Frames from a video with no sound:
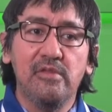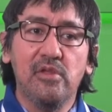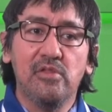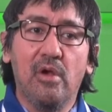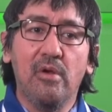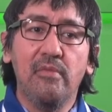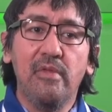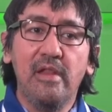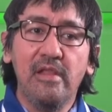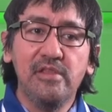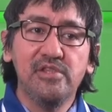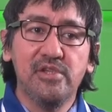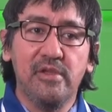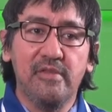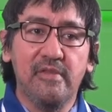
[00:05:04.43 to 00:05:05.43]
that our
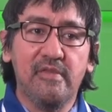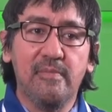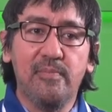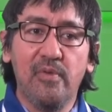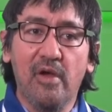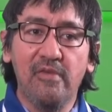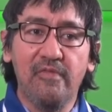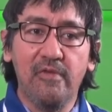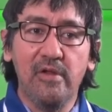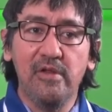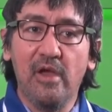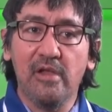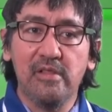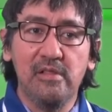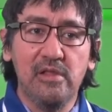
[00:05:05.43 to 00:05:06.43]
religions proffer
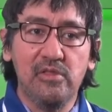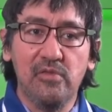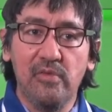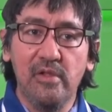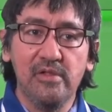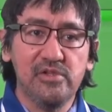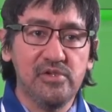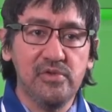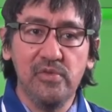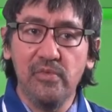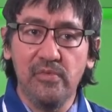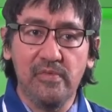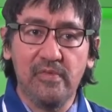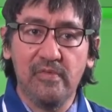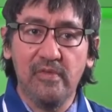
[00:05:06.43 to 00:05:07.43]
not literal
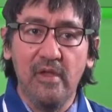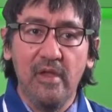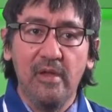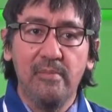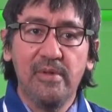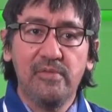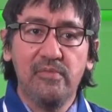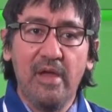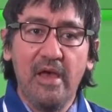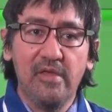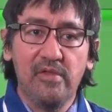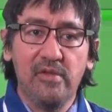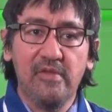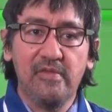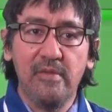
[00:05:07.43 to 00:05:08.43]
truths, but
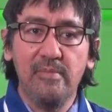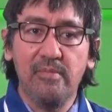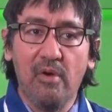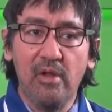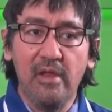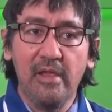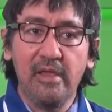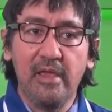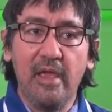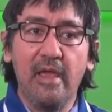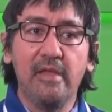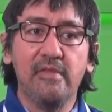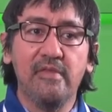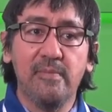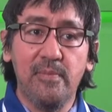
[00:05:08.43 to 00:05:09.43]
rather symbolic
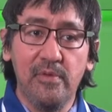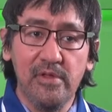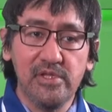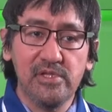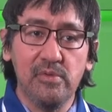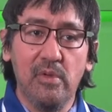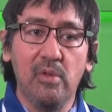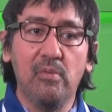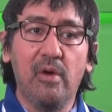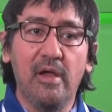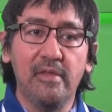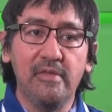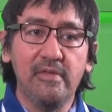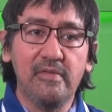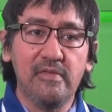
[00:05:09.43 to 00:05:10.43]
and spiritual
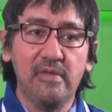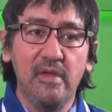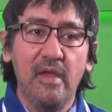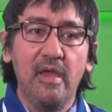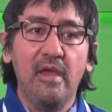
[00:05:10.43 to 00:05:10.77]
ones,